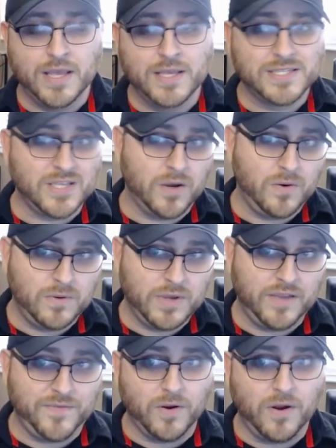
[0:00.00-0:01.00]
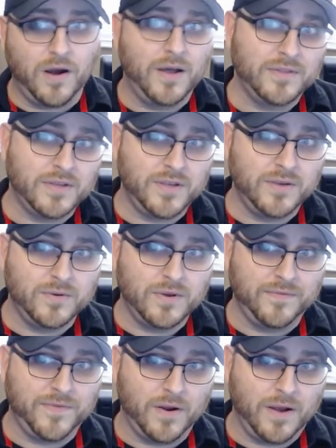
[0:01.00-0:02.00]
So if you're on
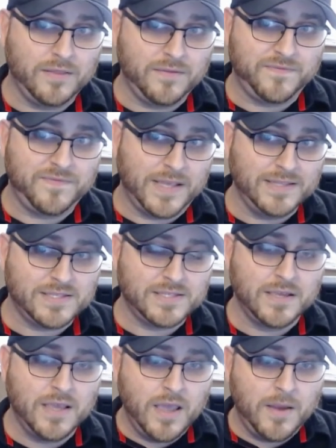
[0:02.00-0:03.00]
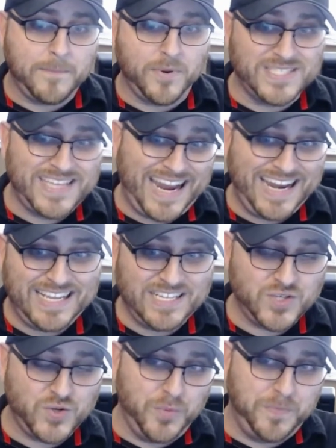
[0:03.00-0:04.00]
the fence pertaining
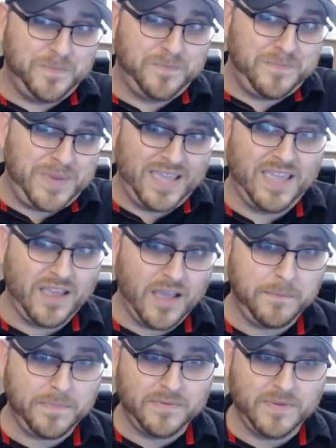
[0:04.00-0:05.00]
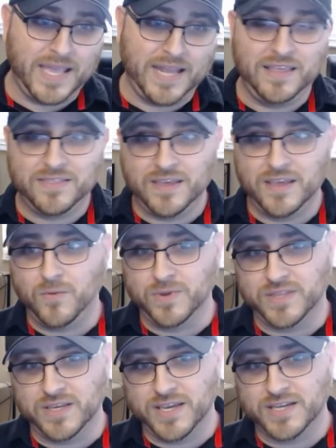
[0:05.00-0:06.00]
to picking up anything
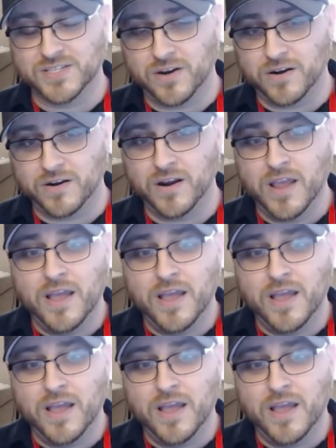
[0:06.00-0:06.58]
with the Kickstarter,